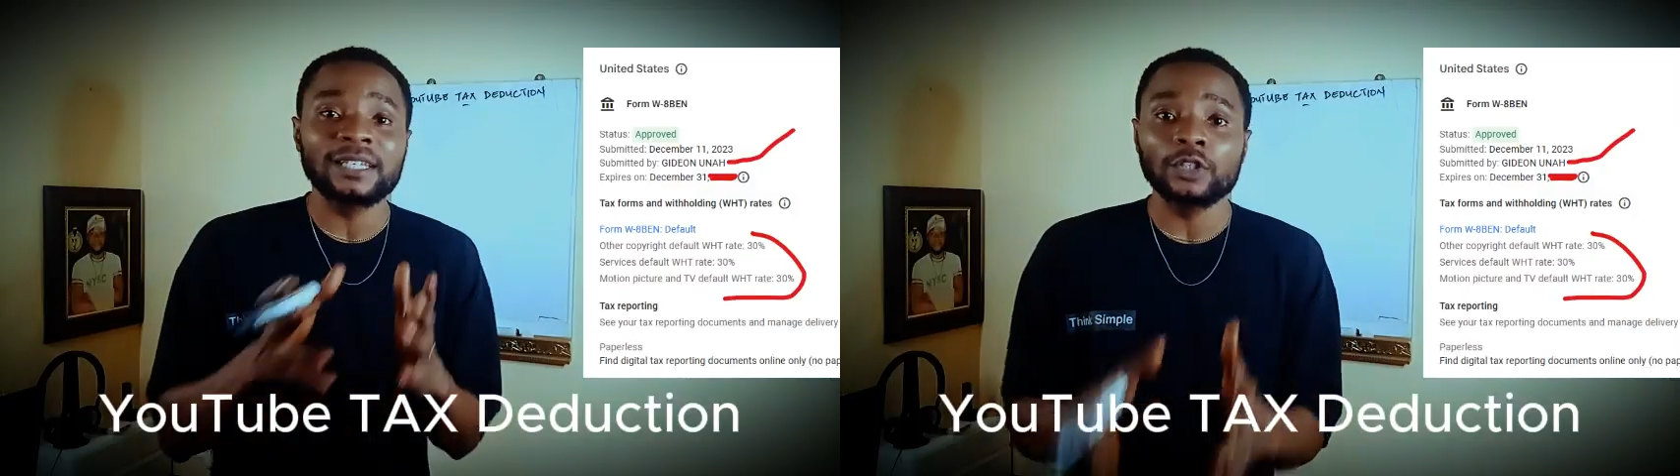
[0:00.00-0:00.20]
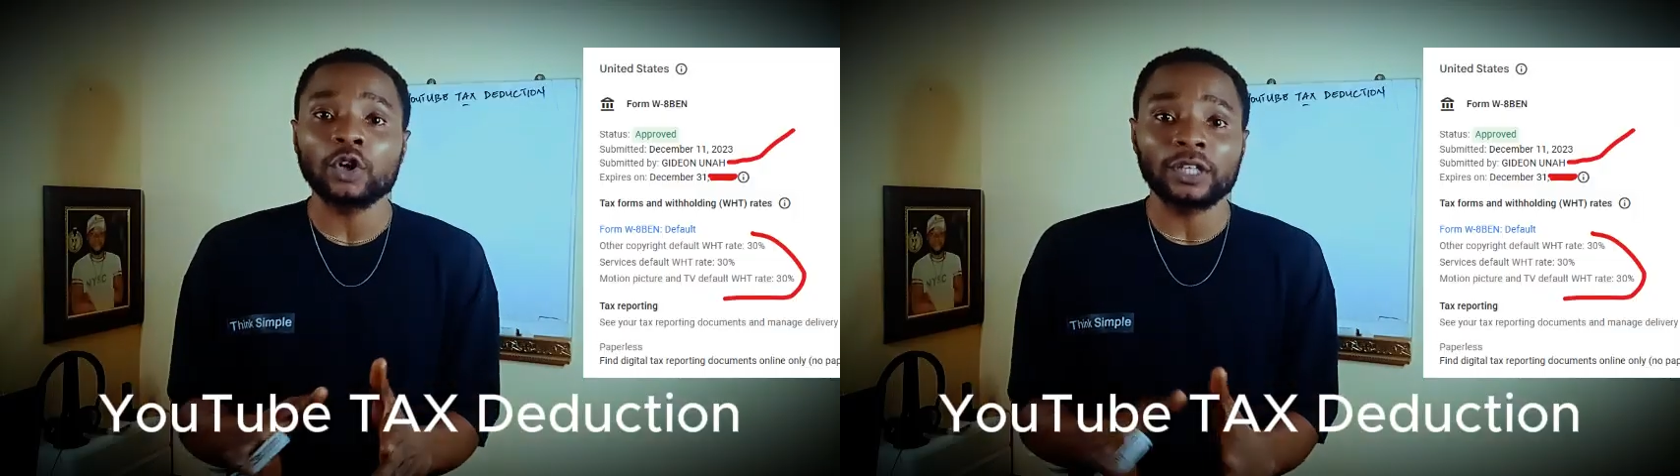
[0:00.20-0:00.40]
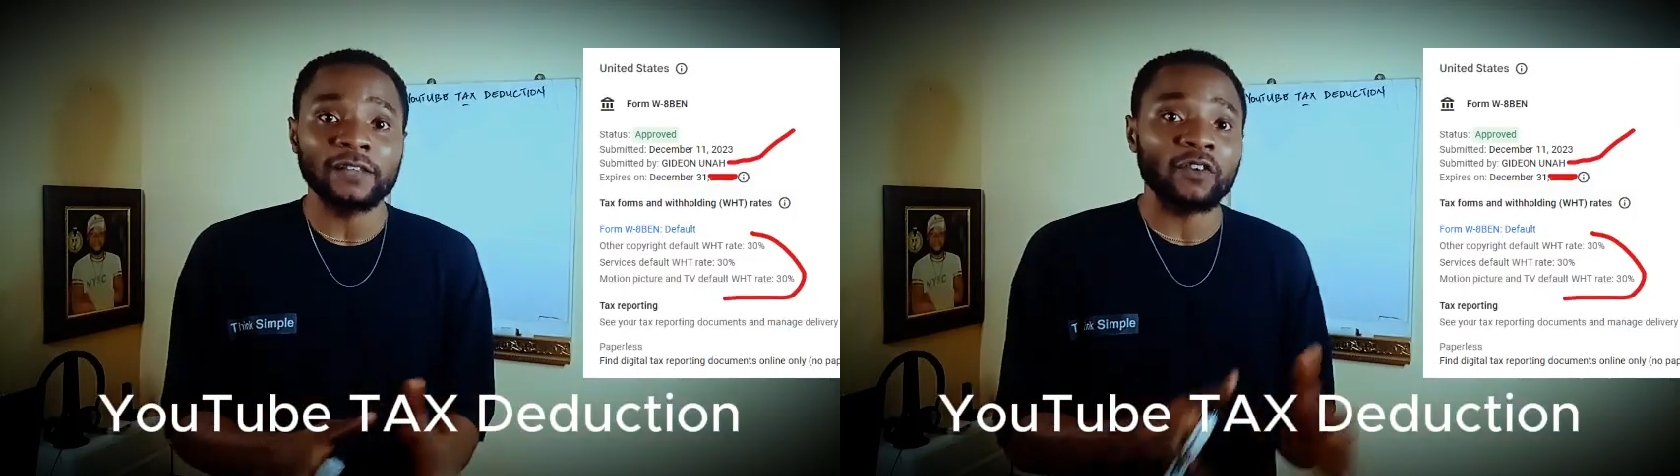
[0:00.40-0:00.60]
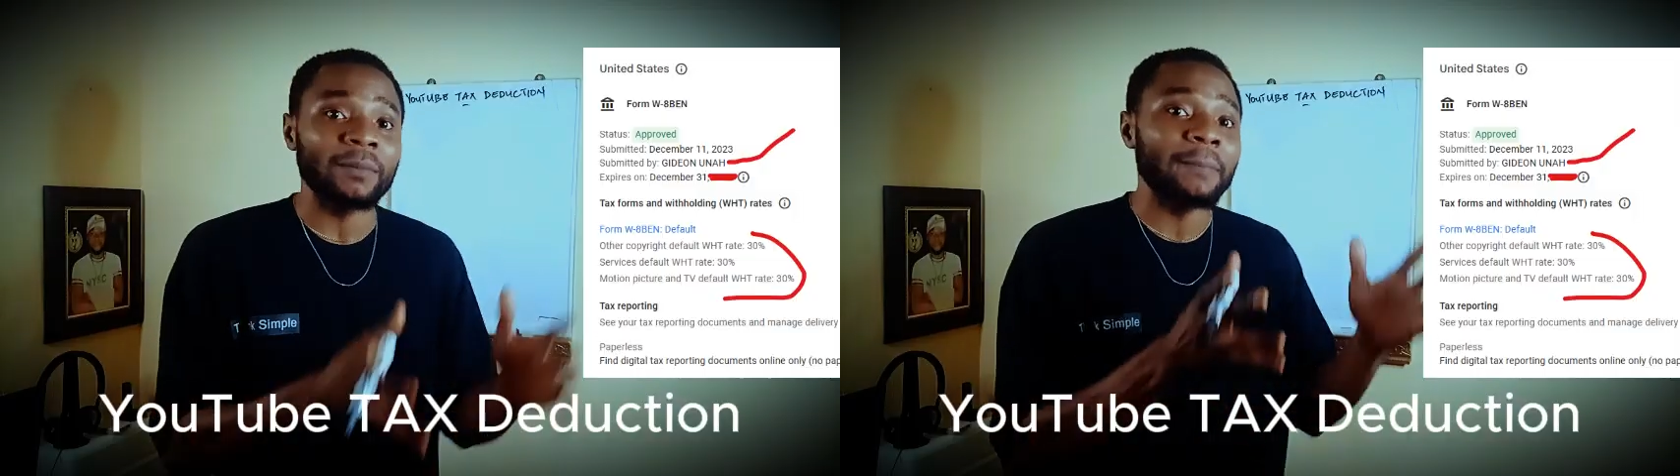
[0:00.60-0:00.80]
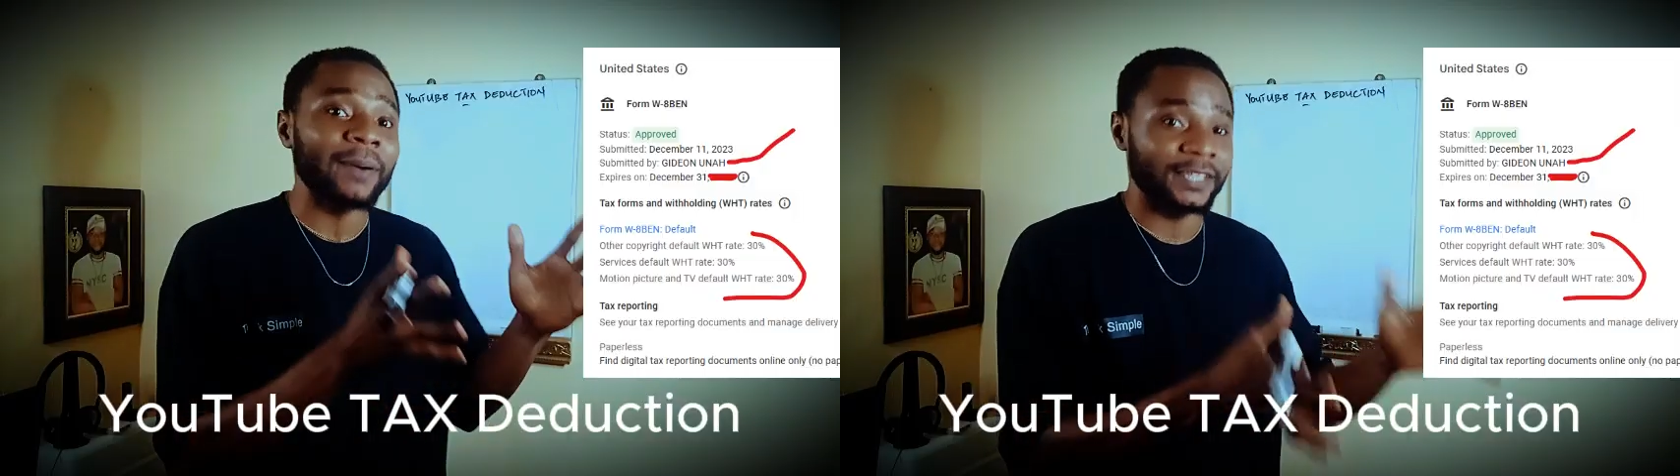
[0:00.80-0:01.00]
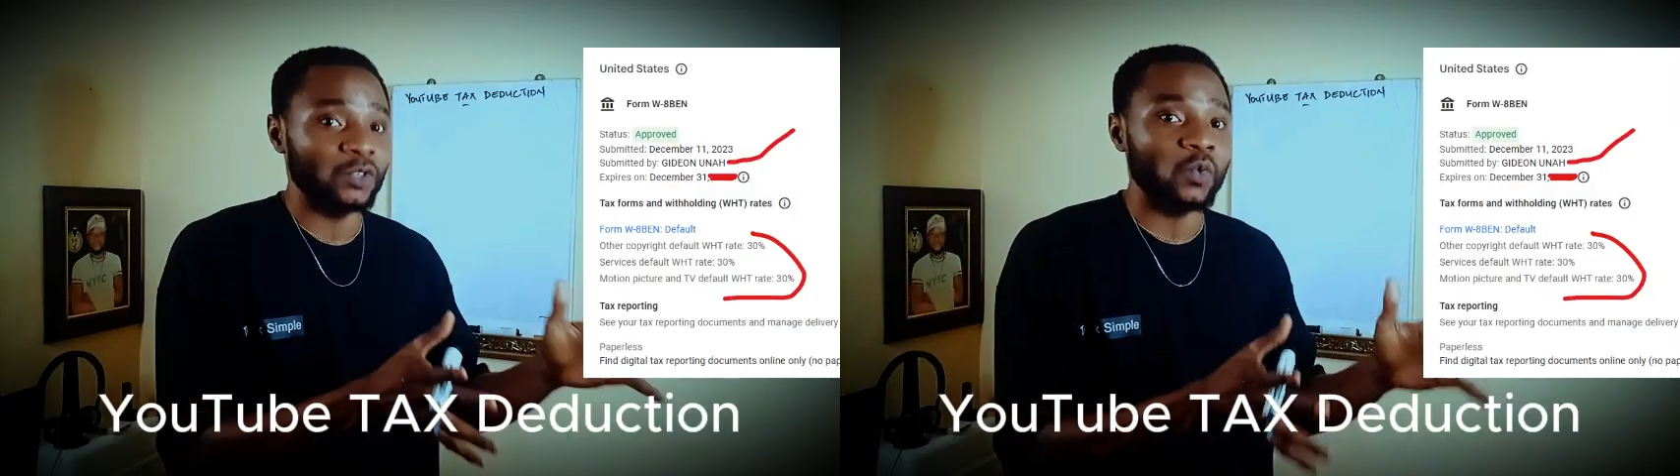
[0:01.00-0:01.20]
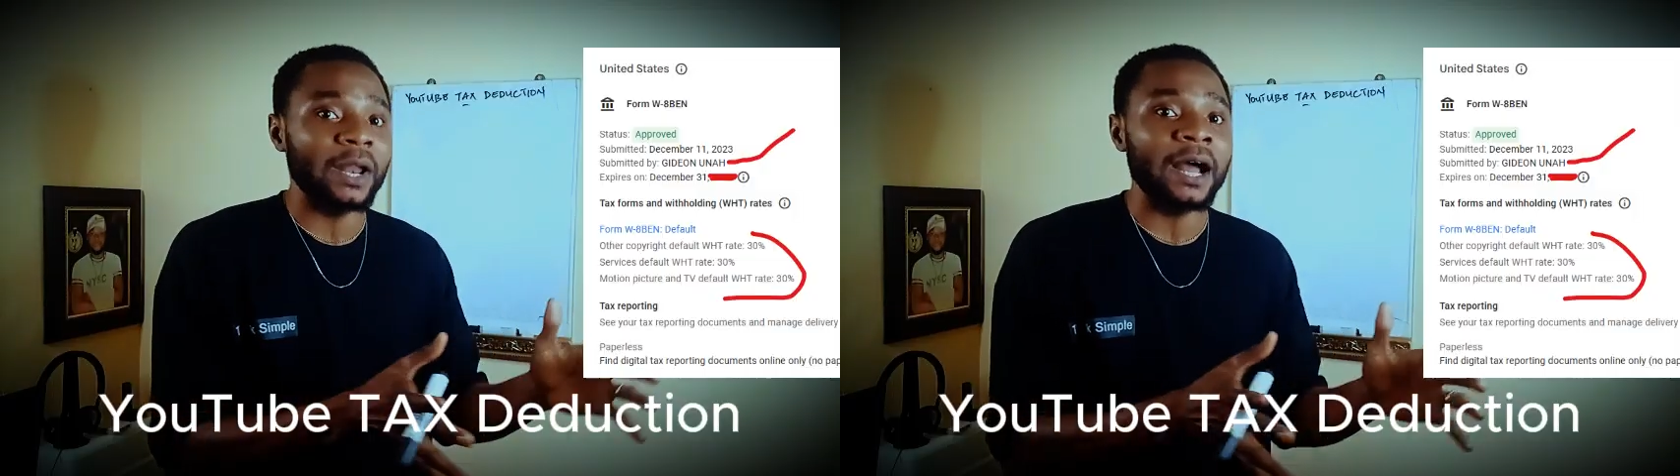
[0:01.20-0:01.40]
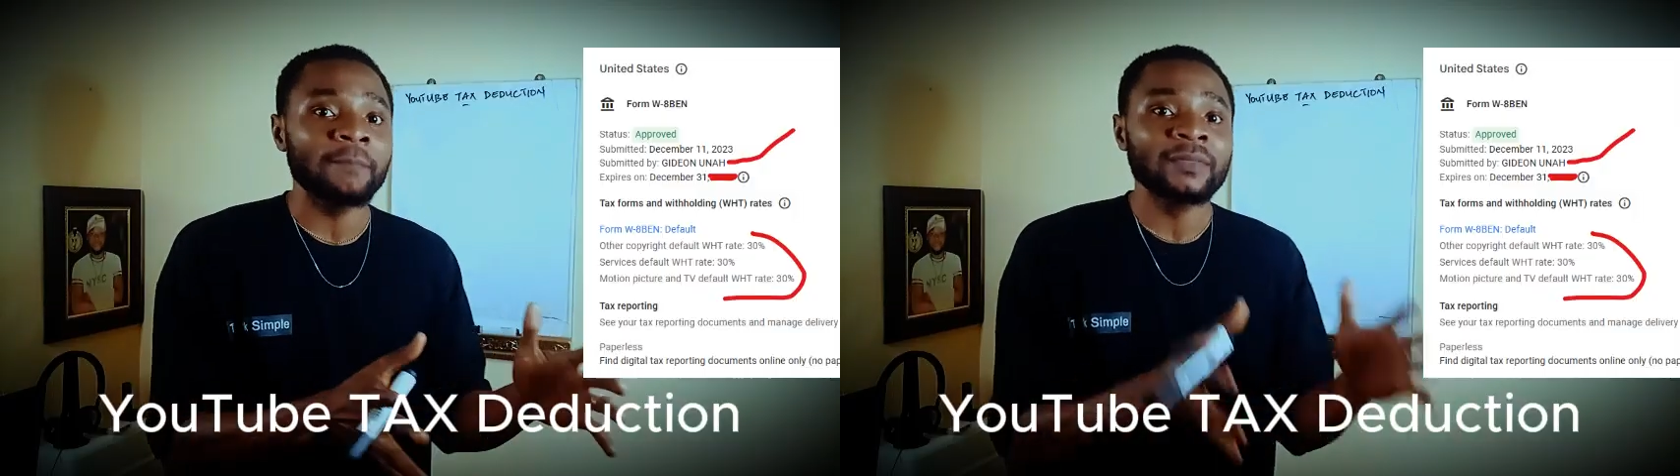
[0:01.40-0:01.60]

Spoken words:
deducted from a particular